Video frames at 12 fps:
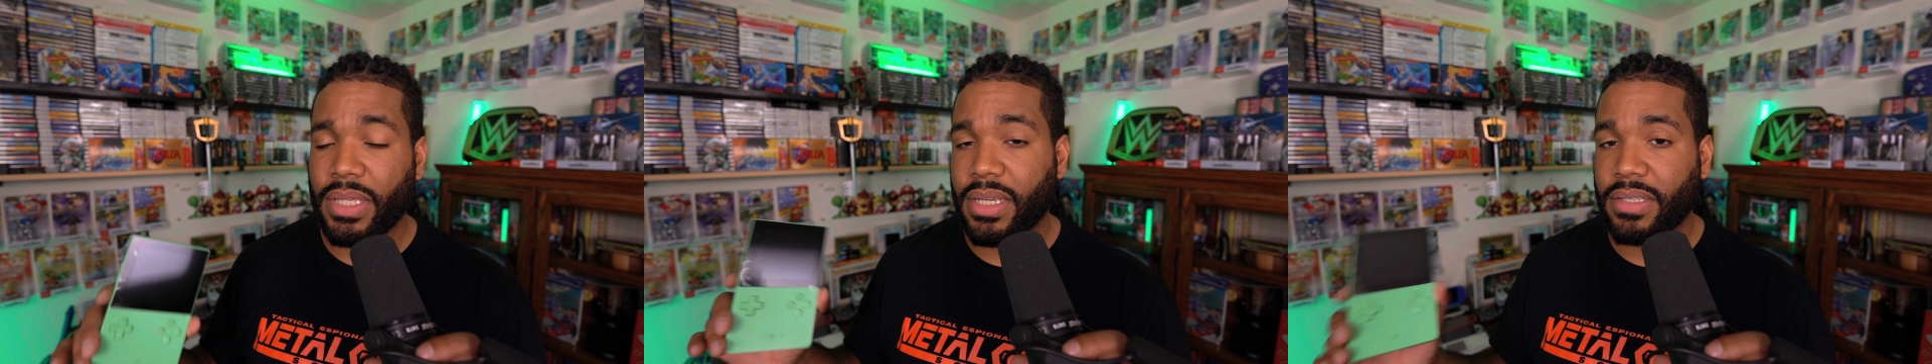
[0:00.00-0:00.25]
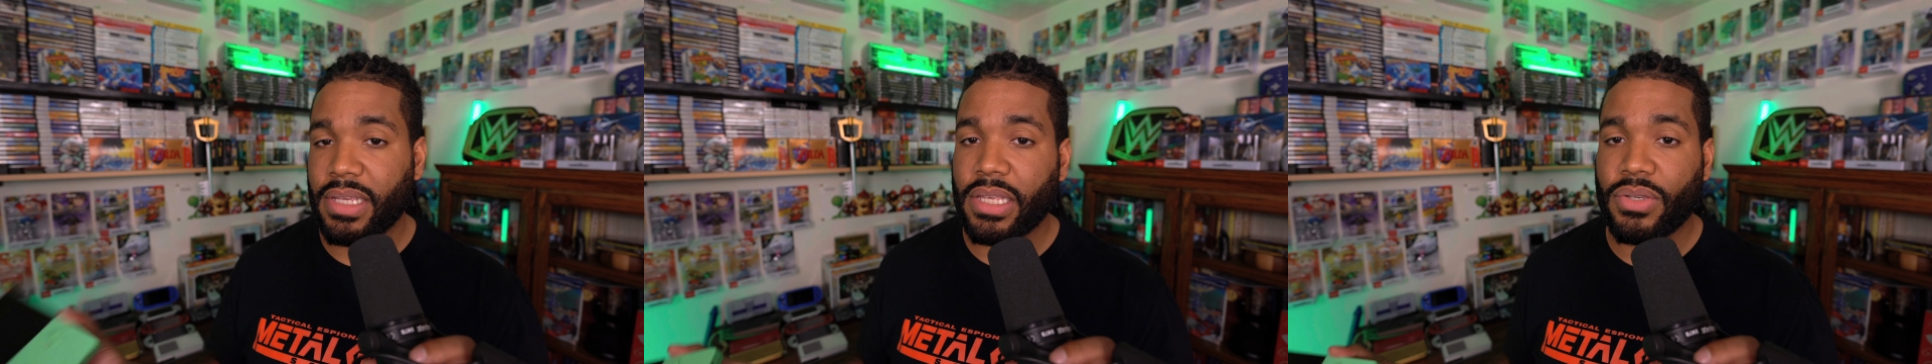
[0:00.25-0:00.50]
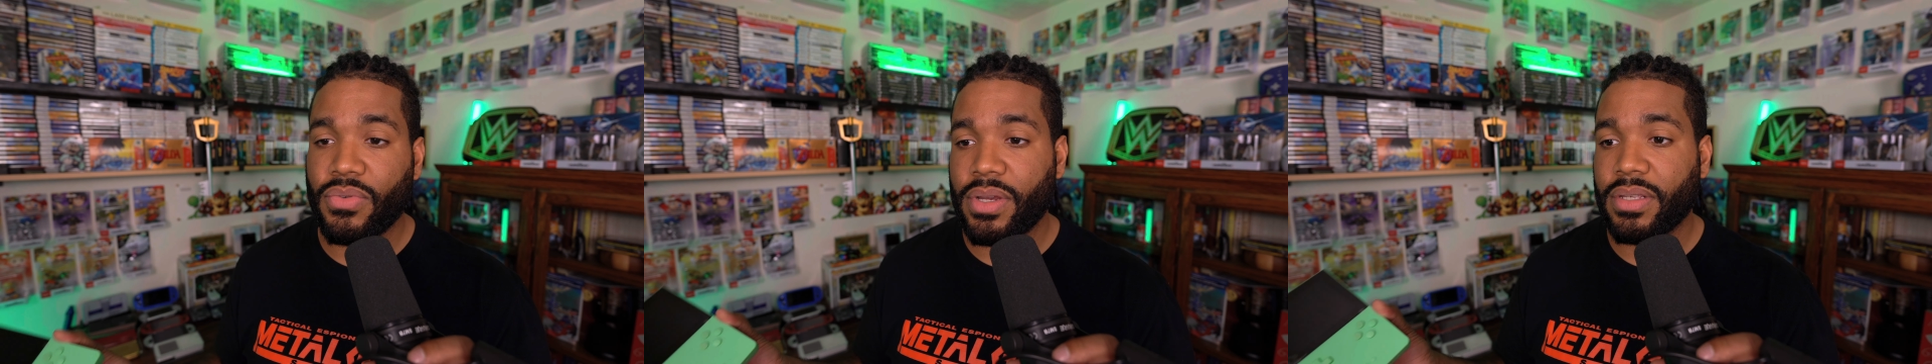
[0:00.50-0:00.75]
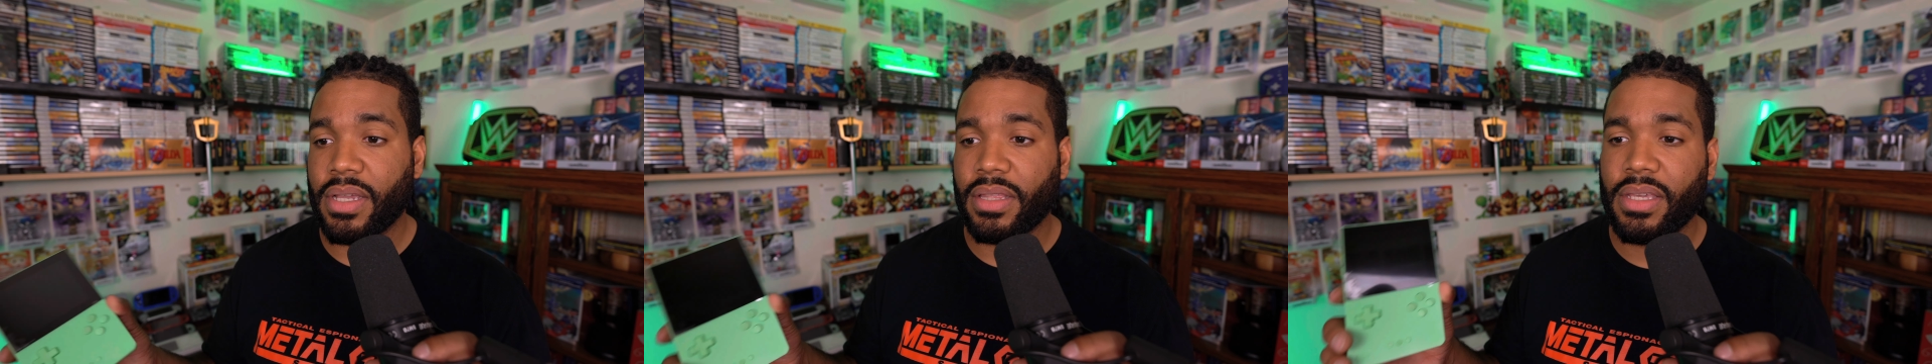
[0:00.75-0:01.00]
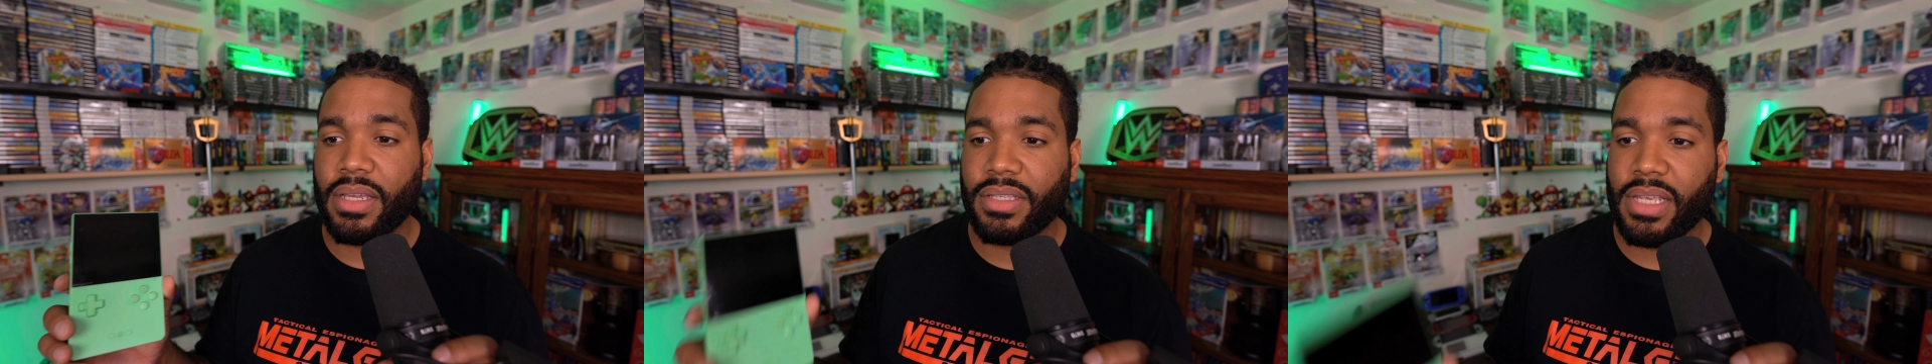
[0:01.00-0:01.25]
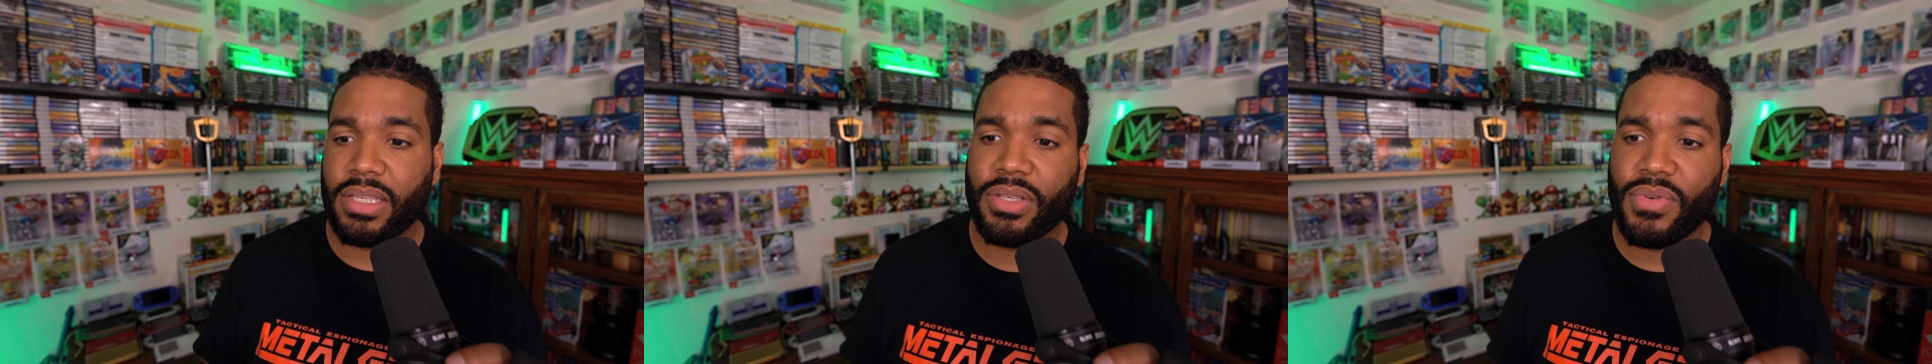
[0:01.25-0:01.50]
the accessories. Like the
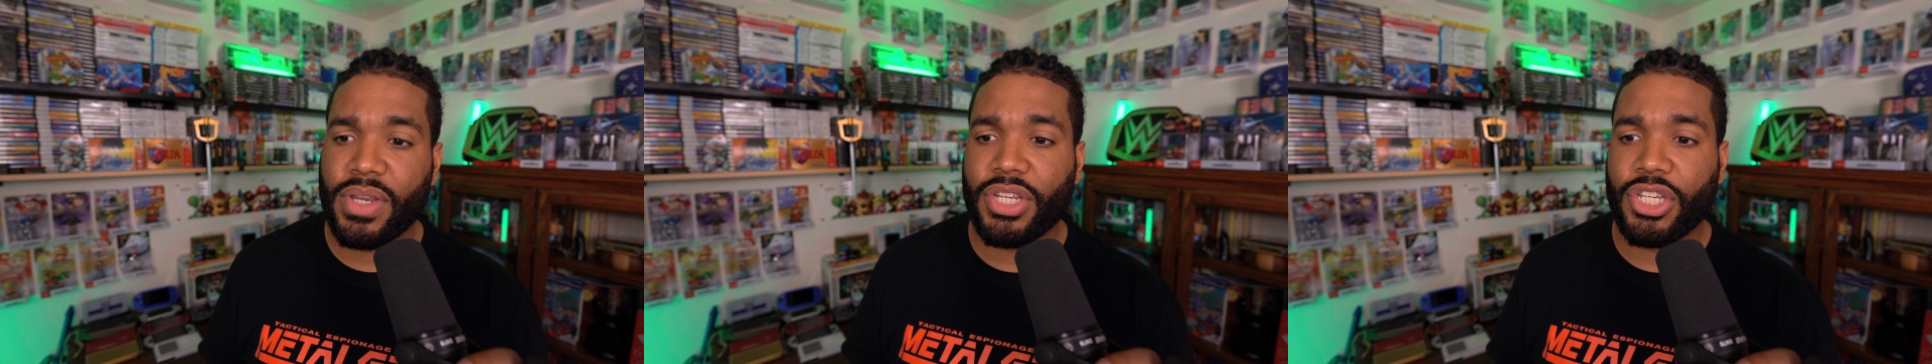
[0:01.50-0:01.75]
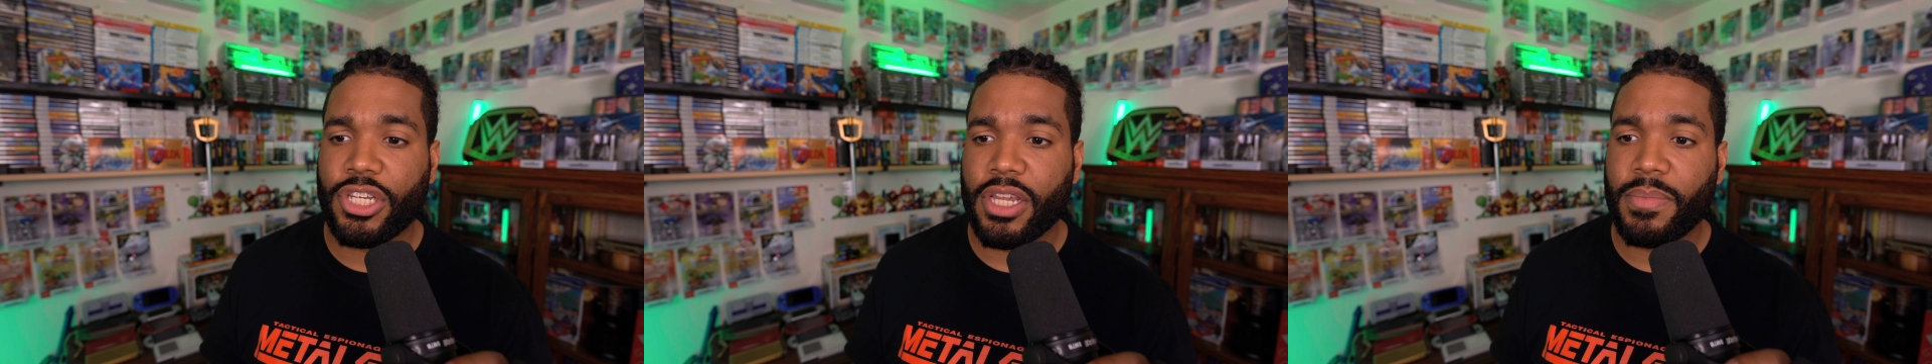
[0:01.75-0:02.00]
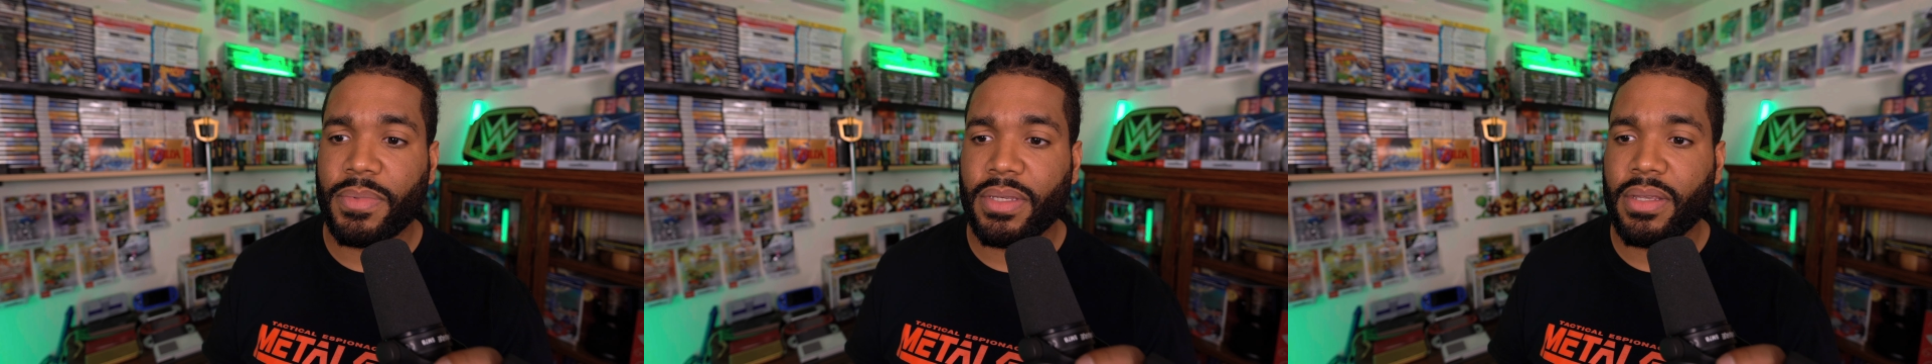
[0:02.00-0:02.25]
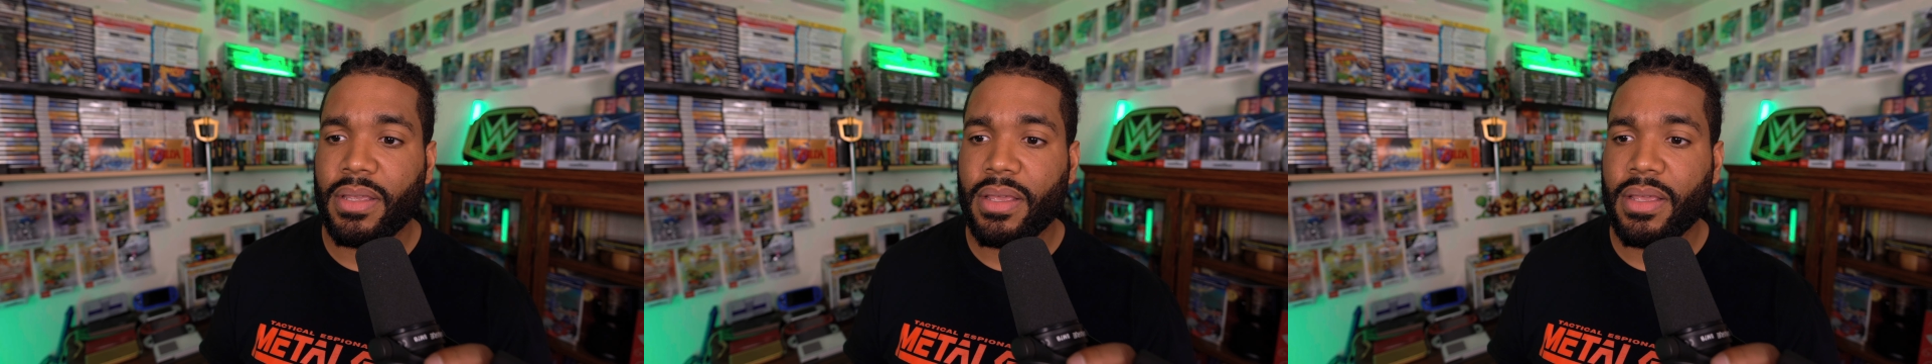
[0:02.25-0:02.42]
accessories shipped